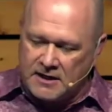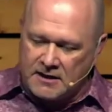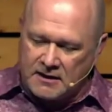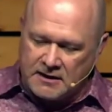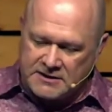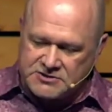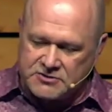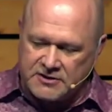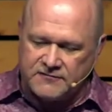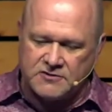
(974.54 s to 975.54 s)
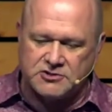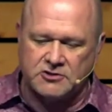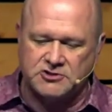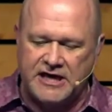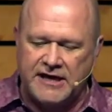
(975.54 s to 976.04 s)
history of the
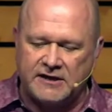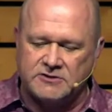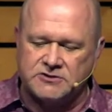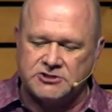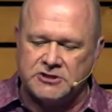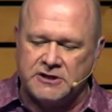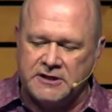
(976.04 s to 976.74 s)
church age.